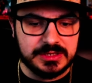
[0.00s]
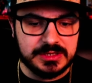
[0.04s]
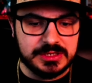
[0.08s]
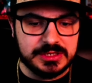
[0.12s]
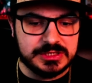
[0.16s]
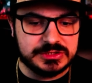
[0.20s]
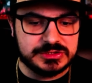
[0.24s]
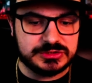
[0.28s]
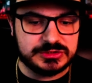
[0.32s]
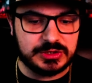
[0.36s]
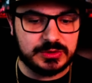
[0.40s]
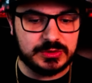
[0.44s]

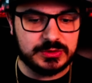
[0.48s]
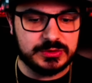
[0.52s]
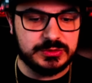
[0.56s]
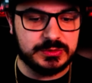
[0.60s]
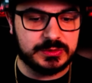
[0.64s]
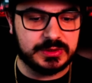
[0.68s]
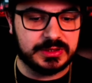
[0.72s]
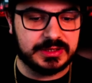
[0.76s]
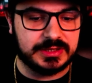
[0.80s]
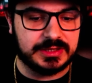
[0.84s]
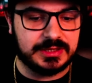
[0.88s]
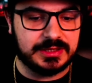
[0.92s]
So you
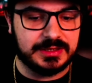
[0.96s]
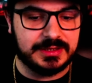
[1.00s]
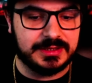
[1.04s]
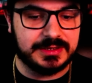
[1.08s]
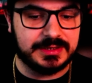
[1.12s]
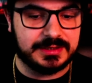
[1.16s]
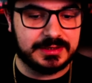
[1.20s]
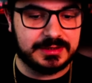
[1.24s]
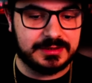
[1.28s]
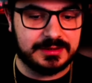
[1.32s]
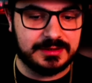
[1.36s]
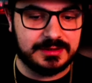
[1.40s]
can
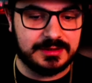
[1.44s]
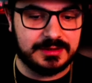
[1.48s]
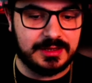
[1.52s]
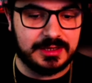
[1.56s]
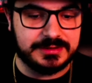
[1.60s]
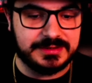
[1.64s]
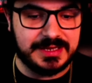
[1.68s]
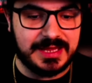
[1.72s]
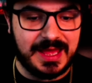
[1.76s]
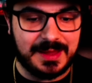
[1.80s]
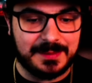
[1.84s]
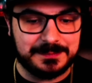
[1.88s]
click
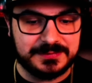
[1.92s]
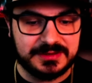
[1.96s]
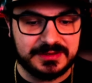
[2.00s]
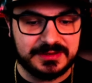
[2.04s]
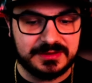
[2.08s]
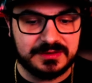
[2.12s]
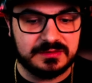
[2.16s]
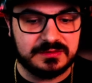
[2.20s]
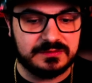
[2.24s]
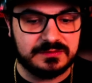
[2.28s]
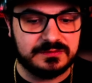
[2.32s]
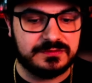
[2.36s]

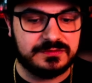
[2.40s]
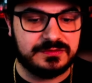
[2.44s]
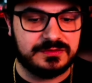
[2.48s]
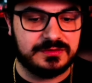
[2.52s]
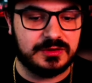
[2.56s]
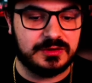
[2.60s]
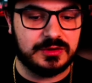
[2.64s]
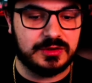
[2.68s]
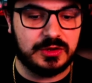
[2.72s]
adaptive,